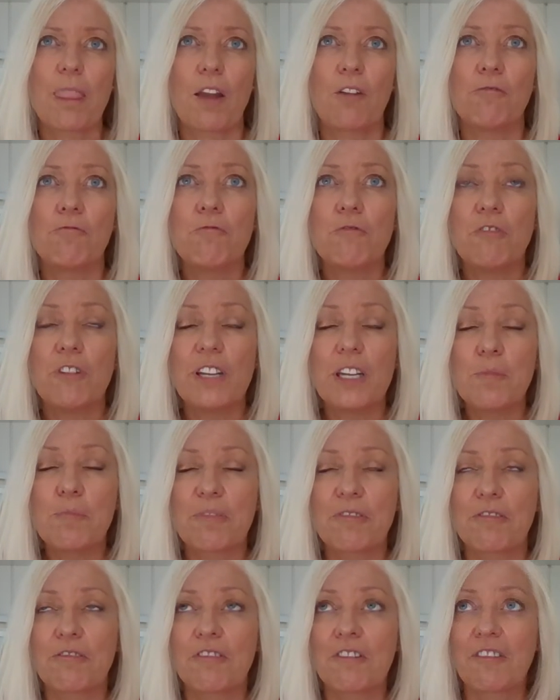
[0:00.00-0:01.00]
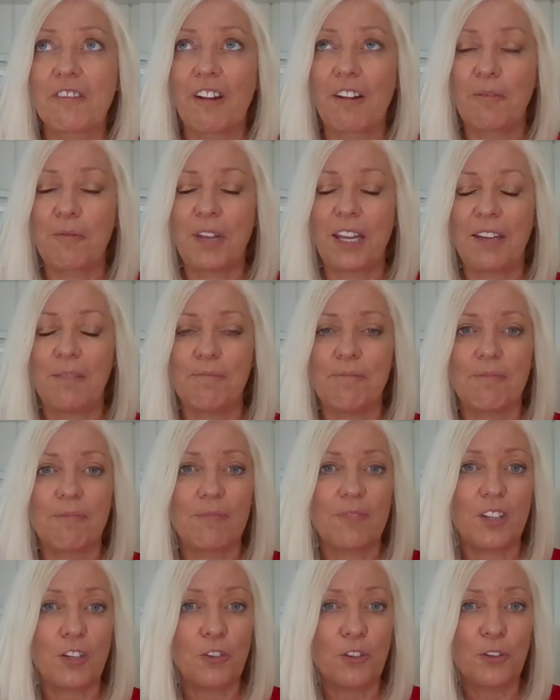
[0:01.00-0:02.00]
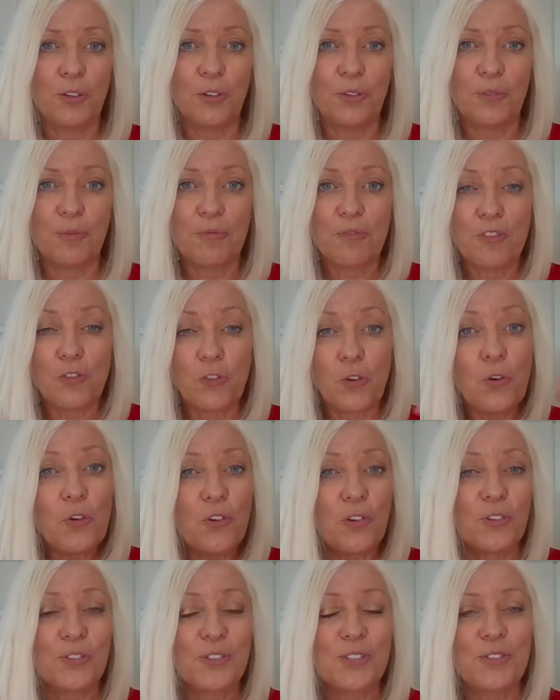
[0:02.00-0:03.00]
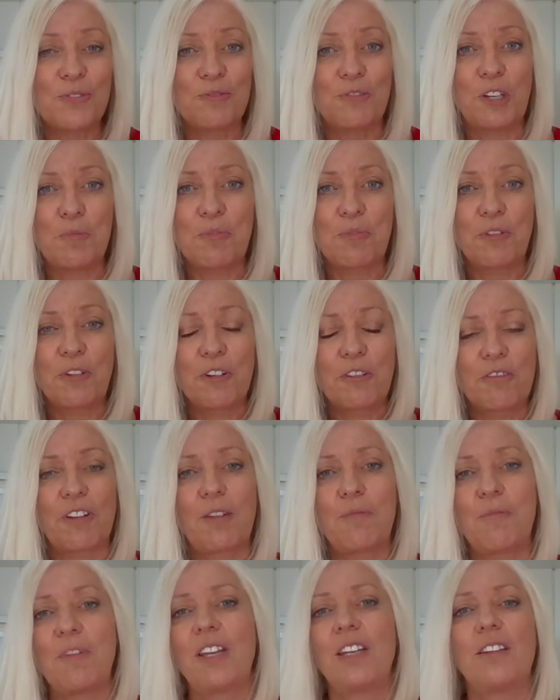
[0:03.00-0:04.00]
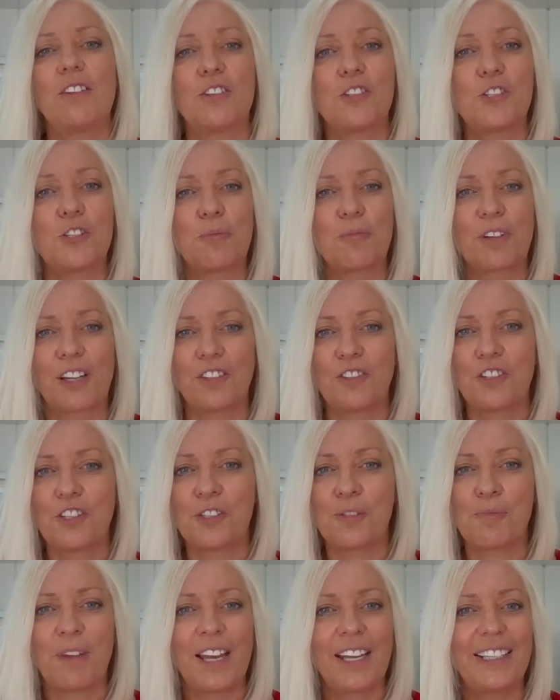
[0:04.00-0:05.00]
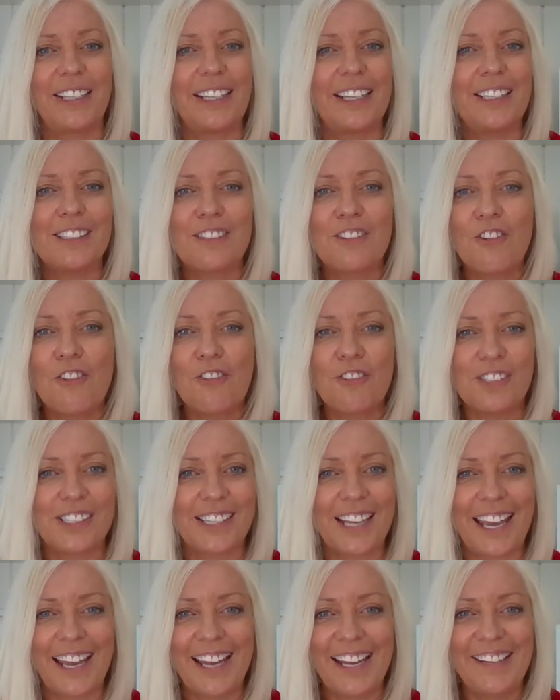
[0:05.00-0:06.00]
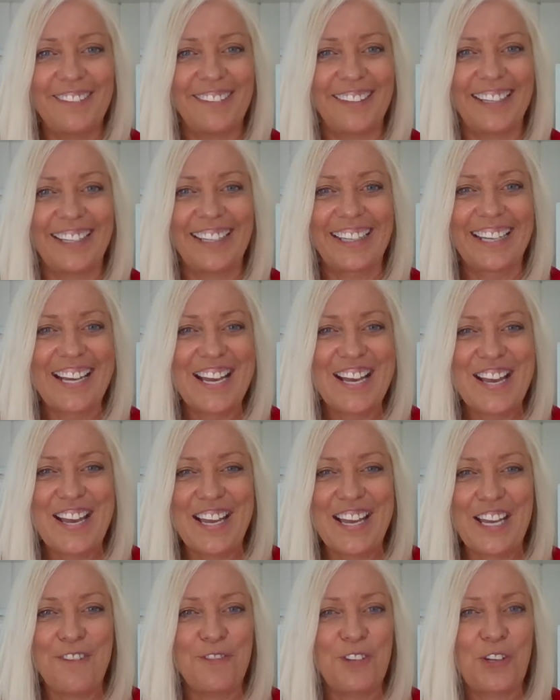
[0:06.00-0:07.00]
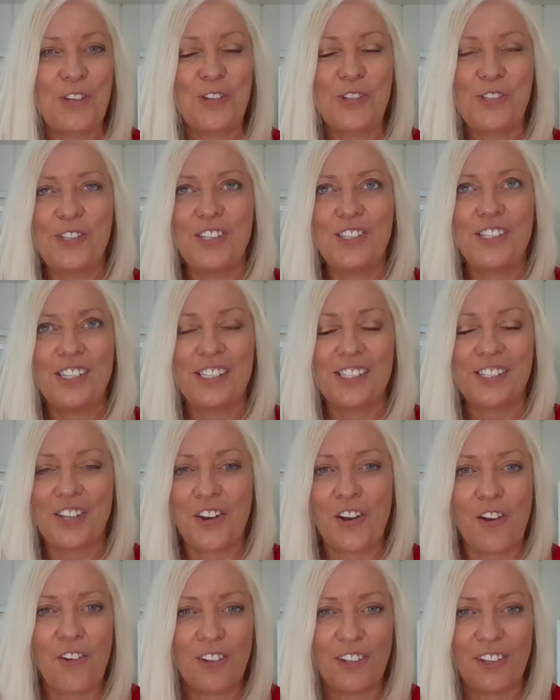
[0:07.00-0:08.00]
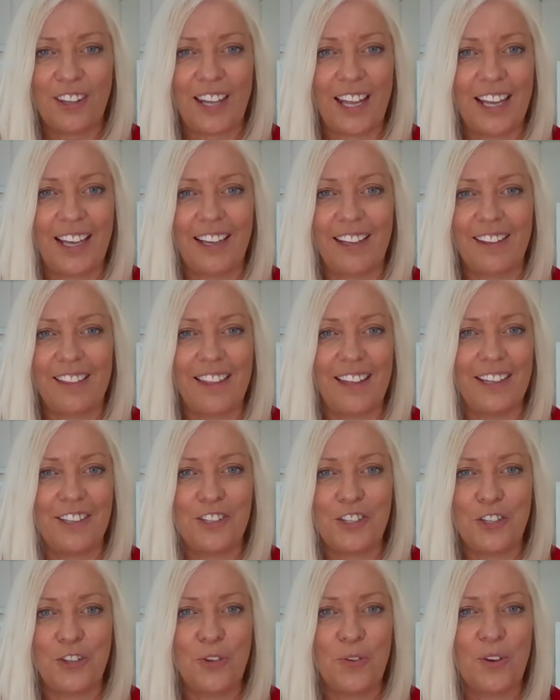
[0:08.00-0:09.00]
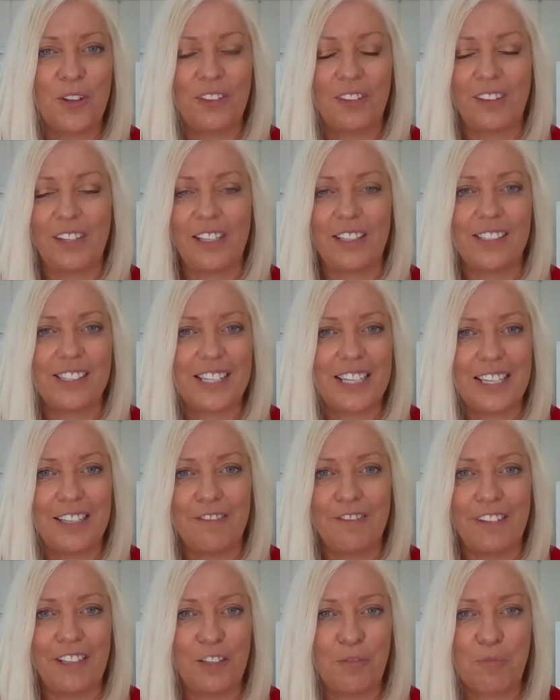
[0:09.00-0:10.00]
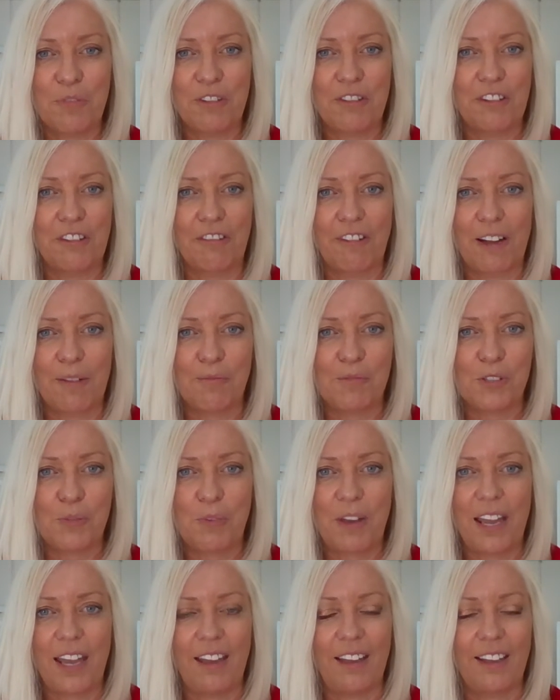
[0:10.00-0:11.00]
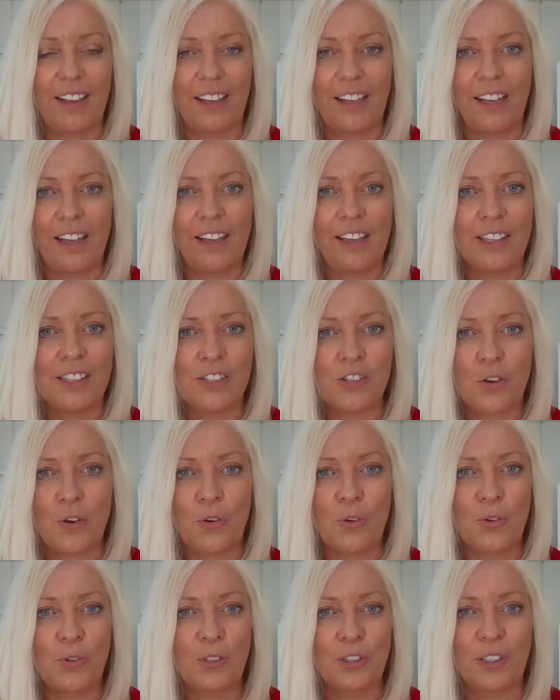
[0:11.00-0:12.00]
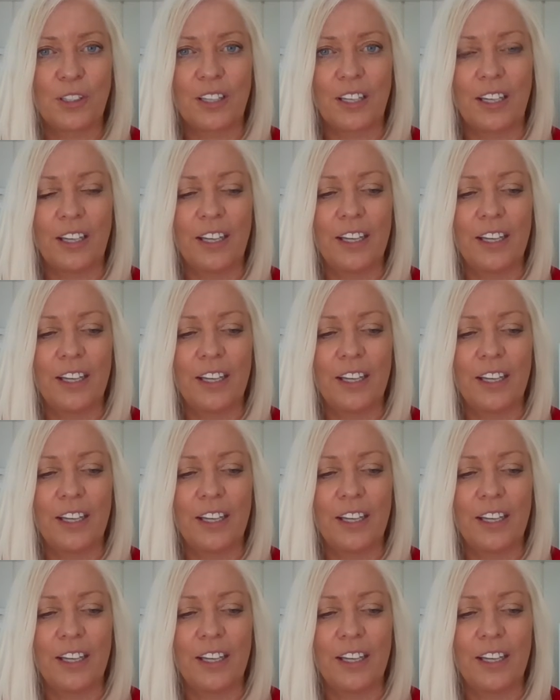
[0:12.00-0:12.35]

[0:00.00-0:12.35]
on reprogramming your thoughts, reprogramming your subconscious mind, it's not scary. Hypnosis is not like they do on these TV programs where it is all